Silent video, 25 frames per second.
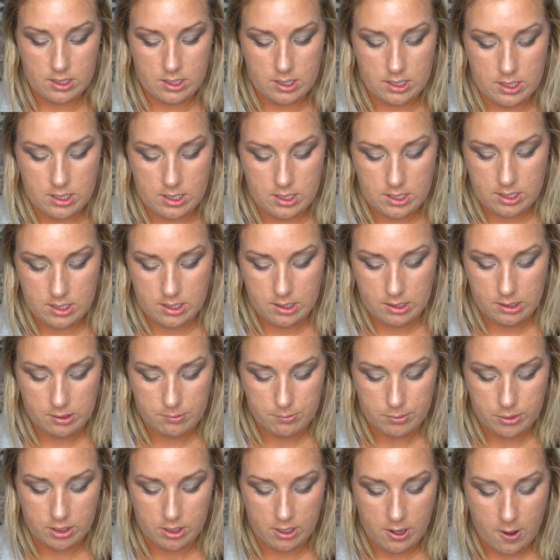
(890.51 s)

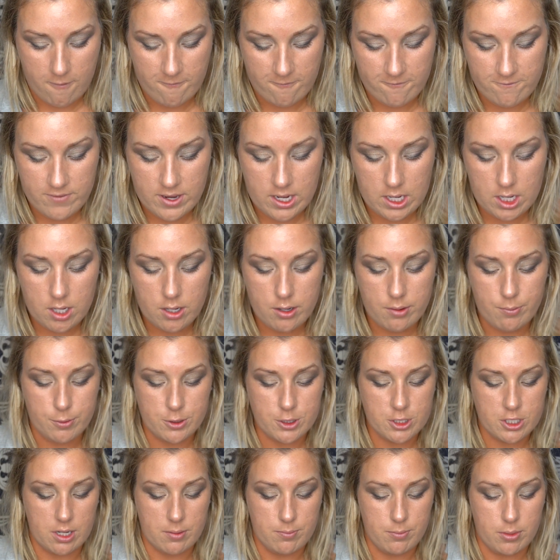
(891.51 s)
And put on our finger, and
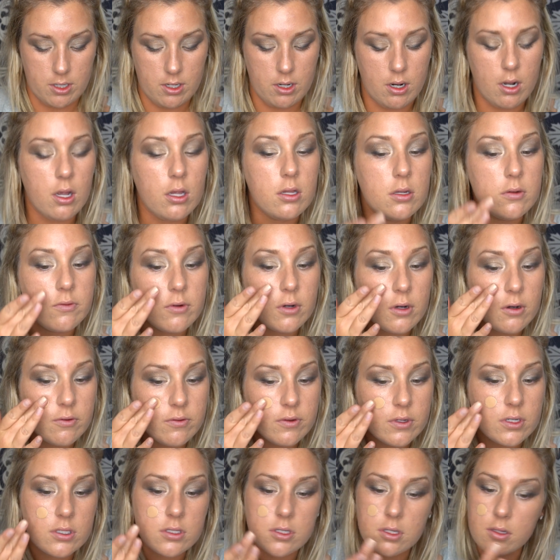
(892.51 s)
we're just gonna put it all over the
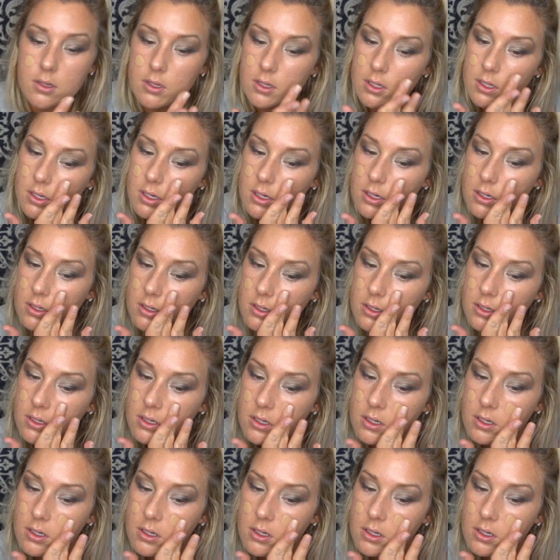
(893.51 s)
face up there.